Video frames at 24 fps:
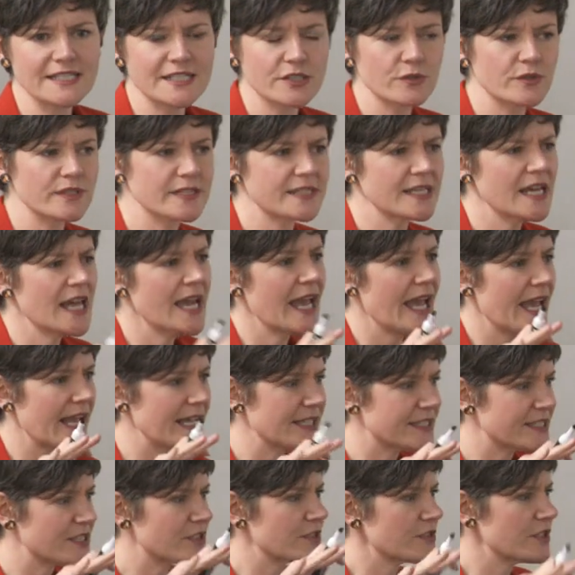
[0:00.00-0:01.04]
So it's,
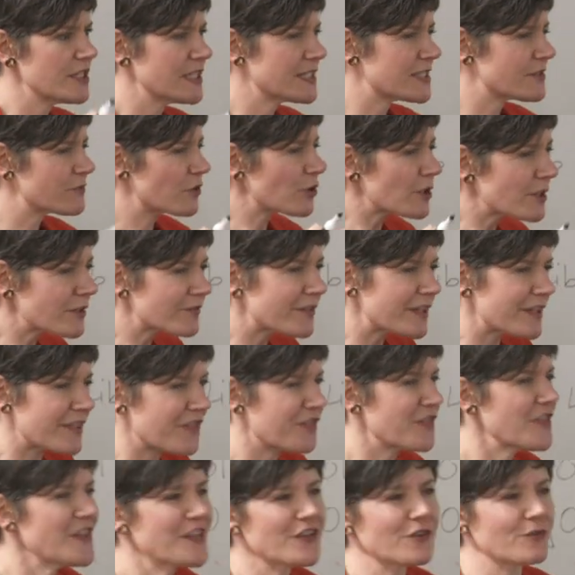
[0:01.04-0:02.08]
it's, it's sort of a
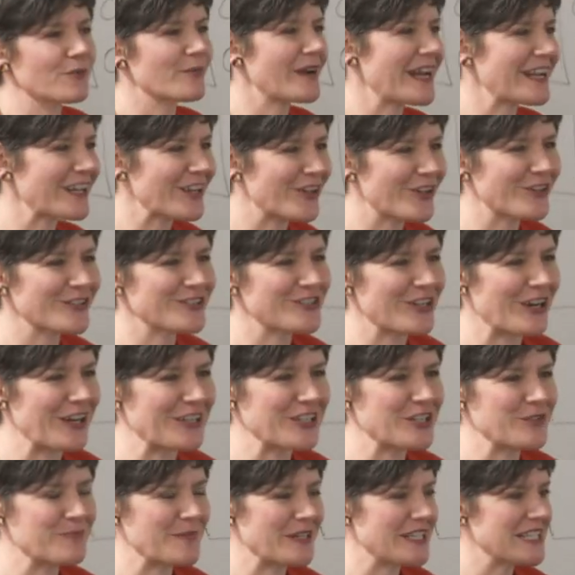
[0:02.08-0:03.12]
theoretical
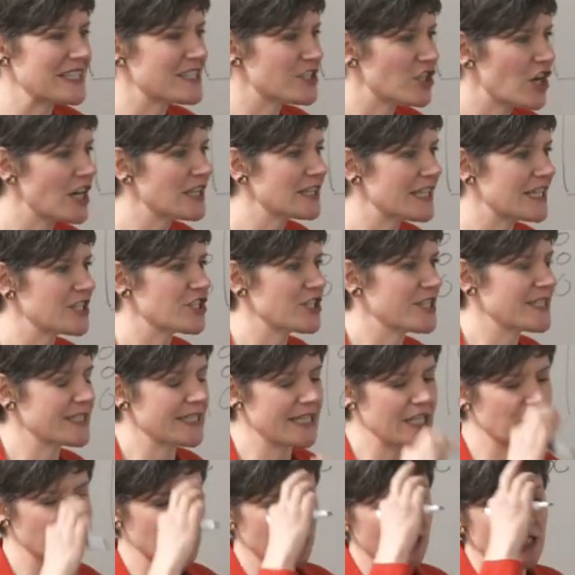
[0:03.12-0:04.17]
document. It's not
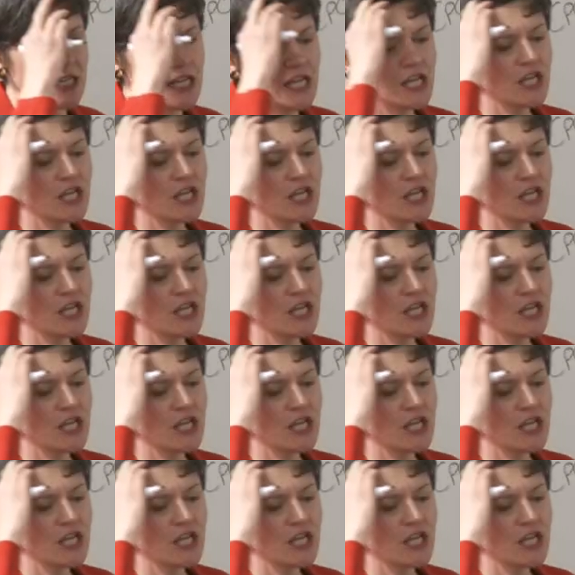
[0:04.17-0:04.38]
legislation.